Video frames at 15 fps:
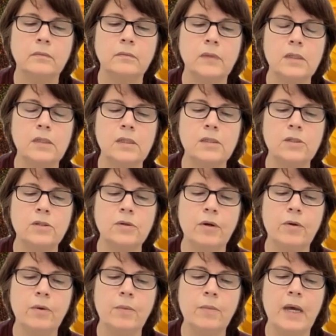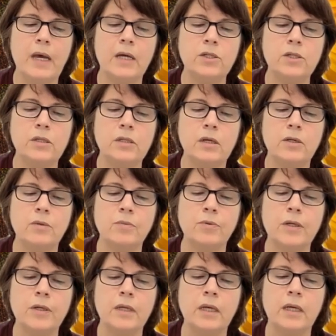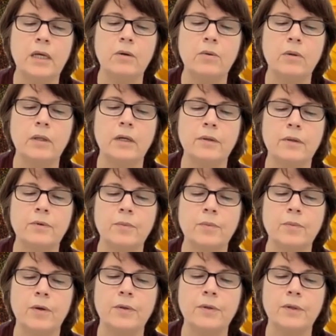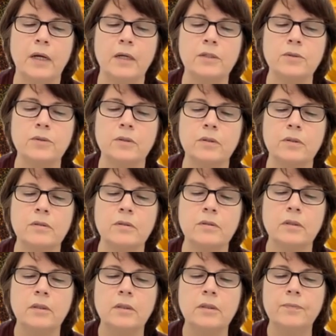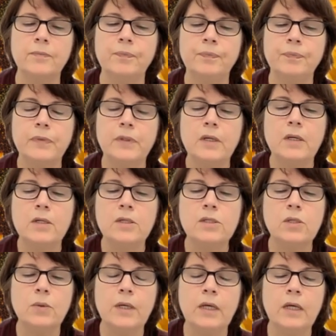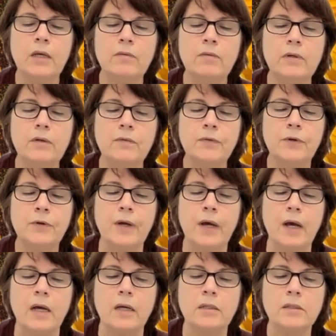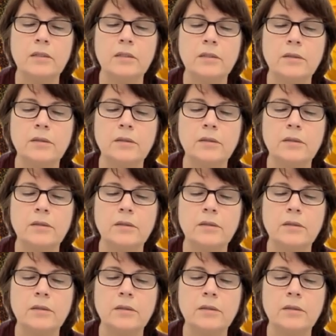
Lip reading: And try to imagine that you're breathing equally through both nostrils. So even if you're not,